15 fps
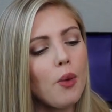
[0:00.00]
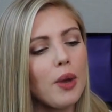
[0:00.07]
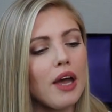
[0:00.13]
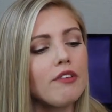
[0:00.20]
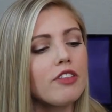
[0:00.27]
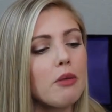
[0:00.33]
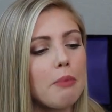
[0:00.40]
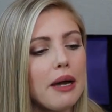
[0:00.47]
We
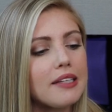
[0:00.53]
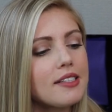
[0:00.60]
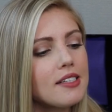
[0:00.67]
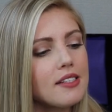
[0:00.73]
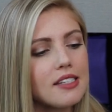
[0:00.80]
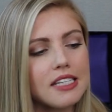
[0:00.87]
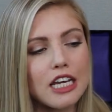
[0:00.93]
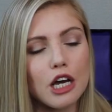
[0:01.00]
have the
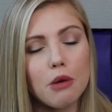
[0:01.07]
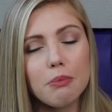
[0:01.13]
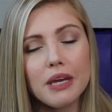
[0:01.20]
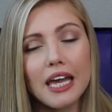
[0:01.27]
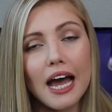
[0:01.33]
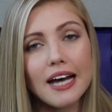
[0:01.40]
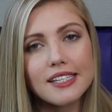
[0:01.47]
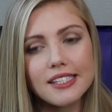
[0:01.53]
Benton Snail
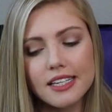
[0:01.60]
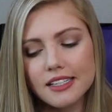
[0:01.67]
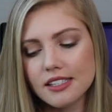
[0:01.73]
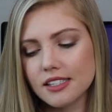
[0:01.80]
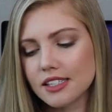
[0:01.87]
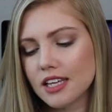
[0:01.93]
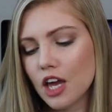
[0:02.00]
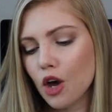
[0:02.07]
Bee
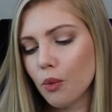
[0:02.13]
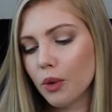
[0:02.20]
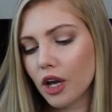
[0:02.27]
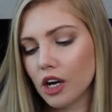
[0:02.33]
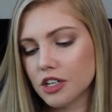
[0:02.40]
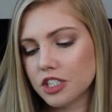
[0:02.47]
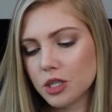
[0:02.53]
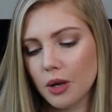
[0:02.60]
Essence. We
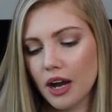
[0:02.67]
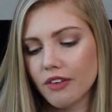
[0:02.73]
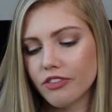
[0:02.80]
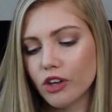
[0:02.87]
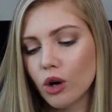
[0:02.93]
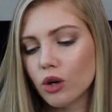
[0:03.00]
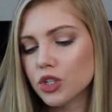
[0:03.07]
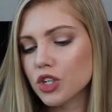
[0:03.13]
also have
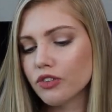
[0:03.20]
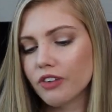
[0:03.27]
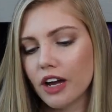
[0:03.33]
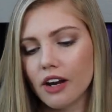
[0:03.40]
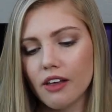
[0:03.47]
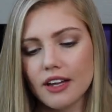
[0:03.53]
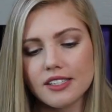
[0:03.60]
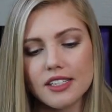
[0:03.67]
the Ultra
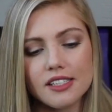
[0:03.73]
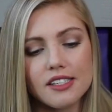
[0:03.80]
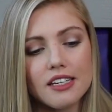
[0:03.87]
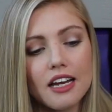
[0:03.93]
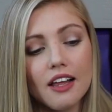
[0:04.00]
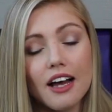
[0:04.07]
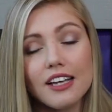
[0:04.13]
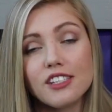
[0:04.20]
Vitalizing
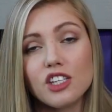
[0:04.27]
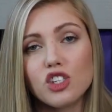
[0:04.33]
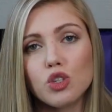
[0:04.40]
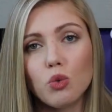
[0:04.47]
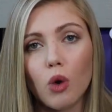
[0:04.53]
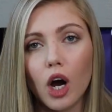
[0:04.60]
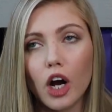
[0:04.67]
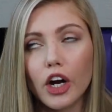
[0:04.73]
Snail Essence
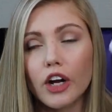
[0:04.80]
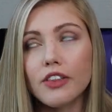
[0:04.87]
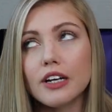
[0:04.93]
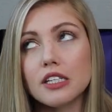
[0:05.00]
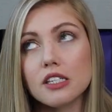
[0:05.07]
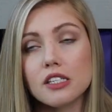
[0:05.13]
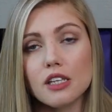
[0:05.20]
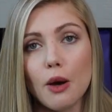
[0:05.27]
Water.
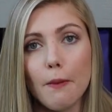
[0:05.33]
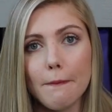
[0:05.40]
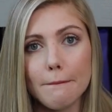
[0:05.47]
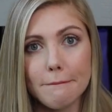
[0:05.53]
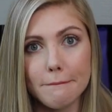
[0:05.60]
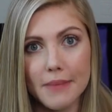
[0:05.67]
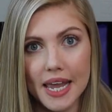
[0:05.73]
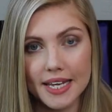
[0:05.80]
This is
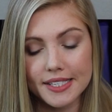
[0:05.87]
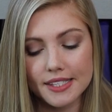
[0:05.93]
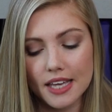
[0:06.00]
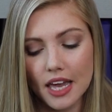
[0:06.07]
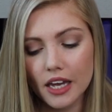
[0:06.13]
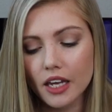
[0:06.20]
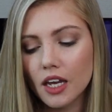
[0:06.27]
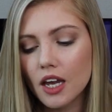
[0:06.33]

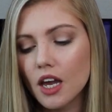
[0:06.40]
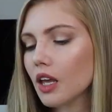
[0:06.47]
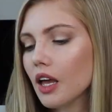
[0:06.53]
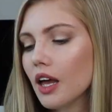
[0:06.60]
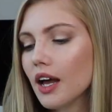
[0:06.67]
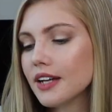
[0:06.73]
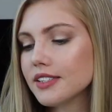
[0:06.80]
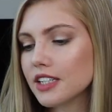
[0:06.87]
amazing.
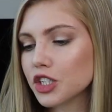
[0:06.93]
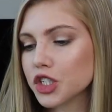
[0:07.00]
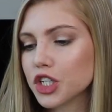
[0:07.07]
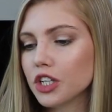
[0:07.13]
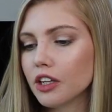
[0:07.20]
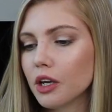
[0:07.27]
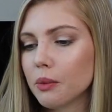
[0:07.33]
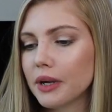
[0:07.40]

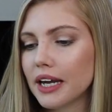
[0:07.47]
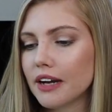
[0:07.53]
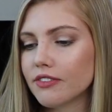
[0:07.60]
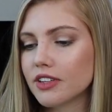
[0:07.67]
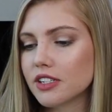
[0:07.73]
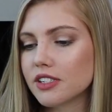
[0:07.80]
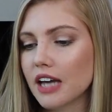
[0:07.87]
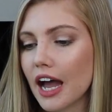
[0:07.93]
Additionally, we
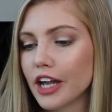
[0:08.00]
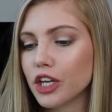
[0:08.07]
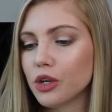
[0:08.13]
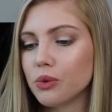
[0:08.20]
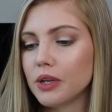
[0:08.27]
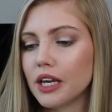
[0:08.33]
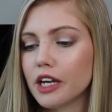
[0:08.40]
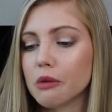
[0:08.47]
have this
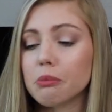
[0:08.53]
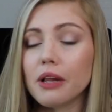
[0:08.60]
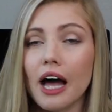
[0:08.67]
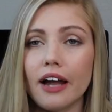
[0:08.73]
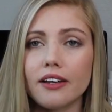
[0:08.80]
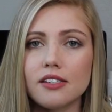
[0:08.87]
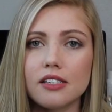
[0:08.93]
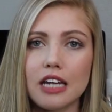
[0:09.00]
iUnique
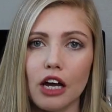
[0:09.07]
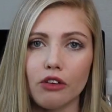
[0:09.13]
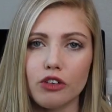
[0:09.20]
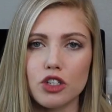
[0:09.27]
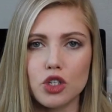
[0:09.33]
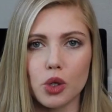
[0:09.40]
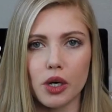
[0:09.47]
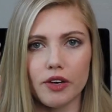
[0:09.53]
Black Snail
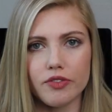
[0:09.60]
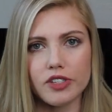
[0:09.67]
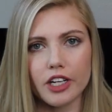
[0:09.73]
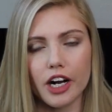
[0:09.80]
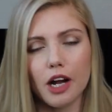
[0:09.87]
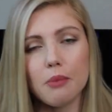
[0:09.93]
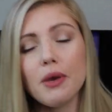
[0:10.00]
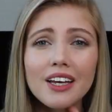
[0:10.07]
Restorative
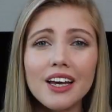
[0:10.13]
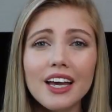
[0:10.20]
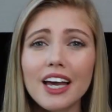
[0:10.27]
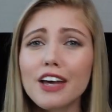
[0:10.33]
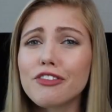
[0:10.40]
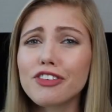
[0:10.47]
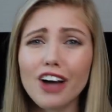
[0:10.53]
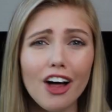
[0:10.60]
Serum.
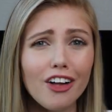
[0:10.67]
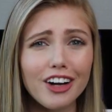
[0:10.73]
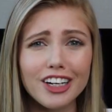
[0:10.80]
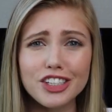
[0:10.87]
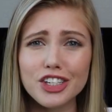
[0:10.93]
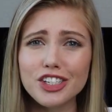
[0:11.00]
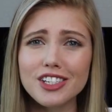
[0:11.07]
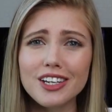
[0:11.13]
If y'all are
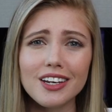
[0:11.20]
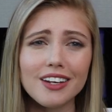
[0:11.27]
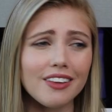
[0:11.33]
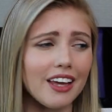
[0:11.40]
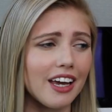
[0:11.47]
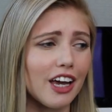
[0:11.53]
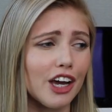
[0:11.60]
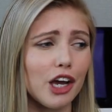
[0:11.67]
interested in
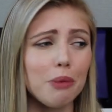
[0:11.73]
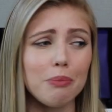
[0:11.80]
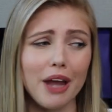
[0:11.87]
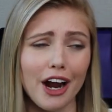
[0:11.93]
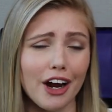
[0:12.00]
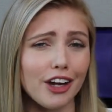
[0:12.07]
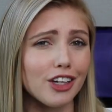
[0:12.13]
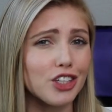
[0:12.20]
like a
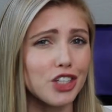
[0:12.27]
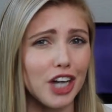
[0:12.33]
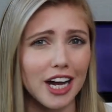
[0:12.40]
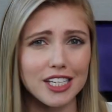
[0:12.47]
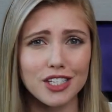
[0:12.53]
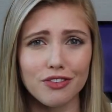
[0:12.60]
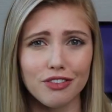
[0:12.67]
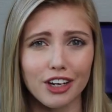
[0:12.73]
compare and
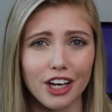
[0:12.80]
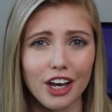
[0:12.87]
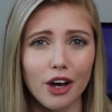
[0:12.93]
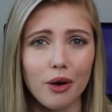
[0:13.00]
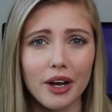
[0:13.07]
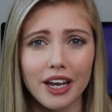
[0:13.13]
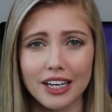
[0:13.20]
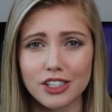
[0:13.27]
contrast
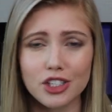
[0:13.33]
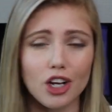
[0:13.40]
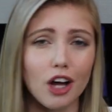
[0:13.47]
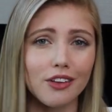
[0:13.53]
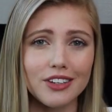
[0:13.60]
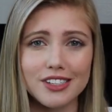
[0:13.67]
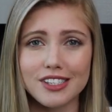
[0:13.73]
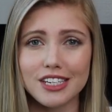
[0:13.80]
video against
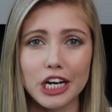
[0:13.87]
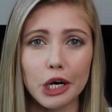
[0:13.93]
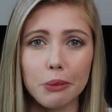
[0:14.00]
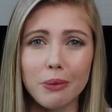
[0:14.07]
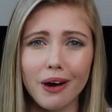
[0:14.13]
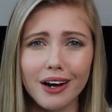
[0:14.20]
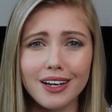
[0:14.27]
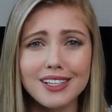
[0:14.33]
all these snail
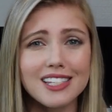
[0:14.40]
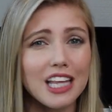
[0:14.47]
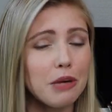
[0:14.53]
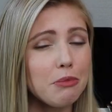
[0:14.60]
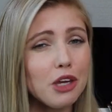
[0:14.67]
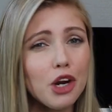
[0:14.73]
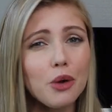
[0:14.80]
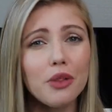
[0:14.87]
products, let
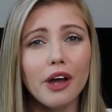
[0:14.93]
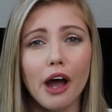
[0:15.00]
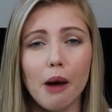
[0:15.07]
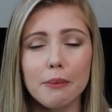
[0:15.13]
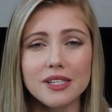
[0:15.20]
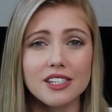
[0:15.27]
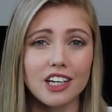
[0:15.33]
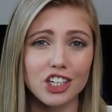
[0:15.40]
me know in the
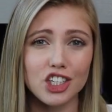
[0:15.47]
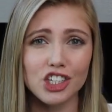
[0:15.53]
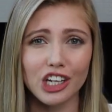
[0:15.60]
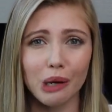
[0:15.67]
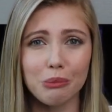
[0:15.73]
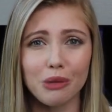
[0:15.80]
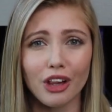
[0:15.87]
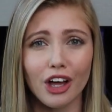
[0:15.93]
comment section
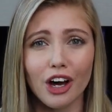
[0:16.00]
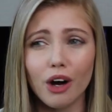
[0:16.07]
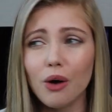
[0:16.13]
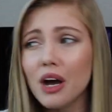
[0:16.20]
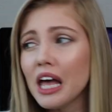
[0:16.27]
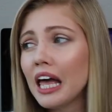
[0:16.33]
down below.